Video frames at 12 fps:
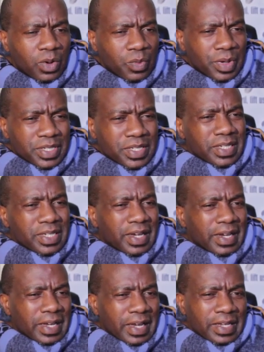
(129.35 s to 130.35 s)
we see
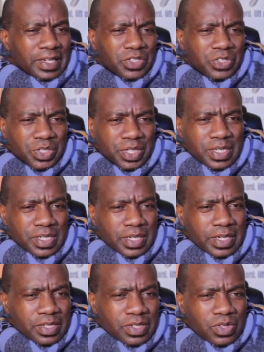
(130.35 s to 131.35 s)
again
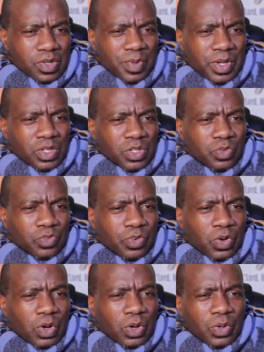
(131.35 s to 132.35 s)
Jesus seeming to
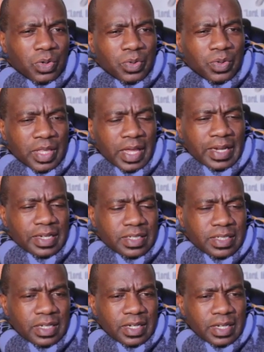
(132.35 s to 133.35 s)
follow that